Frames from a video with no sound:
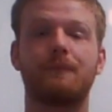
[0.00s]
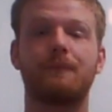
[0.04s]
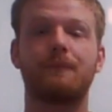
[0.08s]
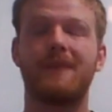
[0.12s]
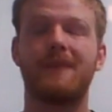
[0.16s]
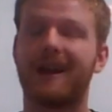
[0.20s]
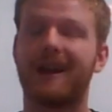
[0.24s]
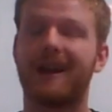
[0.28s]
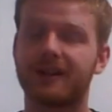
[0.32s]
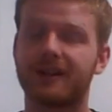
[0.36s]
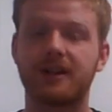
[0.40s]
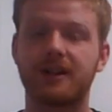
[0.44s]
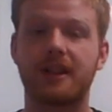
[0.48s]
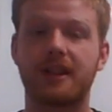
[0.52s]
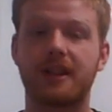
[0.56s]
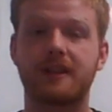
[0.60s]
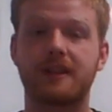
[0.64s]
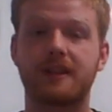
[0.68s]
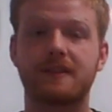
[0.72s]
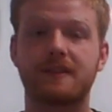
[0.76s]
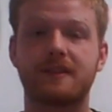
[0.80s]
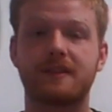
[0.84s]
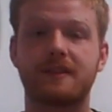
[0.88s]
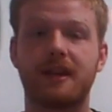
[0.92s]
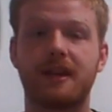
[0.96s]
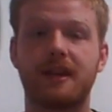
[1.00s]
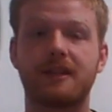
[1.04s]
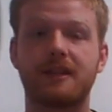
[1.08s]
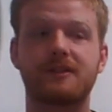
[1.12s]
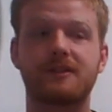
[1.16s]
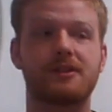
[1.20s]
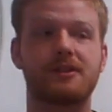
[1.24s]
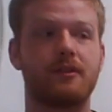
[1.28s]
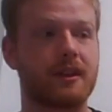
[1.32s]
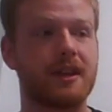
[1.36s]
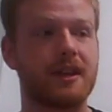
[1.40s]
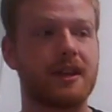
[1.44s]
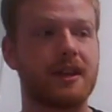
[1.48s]
I'm not good at this yet.
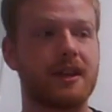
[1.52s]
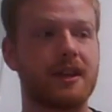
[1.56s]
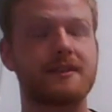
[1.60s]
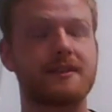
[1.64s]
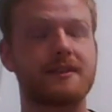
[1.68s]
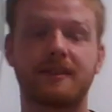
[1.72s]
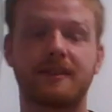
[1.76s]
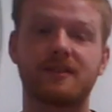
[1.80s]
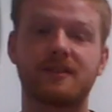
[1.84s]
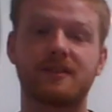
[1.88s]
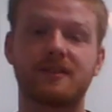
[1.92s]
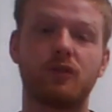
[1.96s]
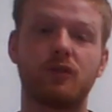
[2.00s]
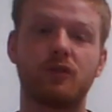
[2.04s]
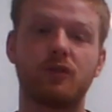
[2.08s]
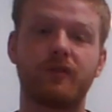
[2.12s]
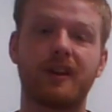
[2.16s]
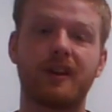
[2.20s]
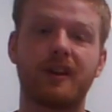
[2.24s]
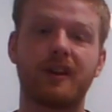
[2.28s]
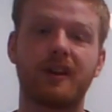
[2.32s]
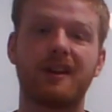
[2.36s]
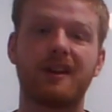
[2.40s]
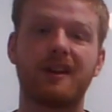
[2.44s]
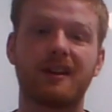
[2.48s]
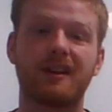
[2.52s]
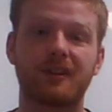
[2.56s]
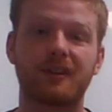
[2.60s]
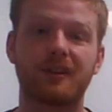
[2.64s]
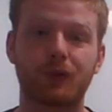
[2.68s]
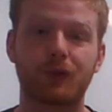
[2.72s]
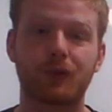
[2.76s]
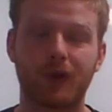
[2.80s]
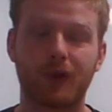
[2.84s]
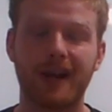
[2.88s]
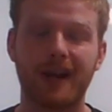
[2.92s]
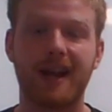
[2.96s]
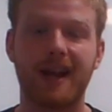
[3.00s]
So the kids in this movie,
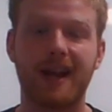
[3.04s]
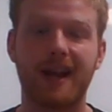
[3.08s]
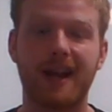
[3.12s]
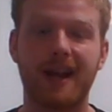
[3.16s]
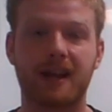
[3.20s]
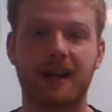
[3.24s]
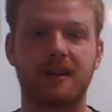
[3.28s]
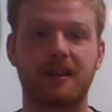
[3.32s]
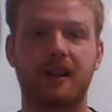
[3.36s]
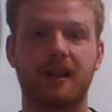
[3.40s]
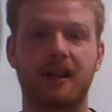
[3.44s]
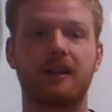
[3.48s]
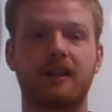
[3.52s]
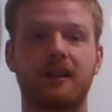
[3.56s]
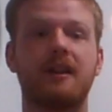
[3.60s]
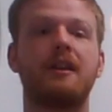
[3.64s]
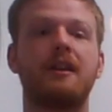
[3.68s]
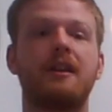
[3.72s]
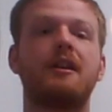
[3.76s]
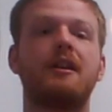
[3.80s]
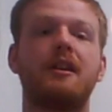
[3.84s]
great acting.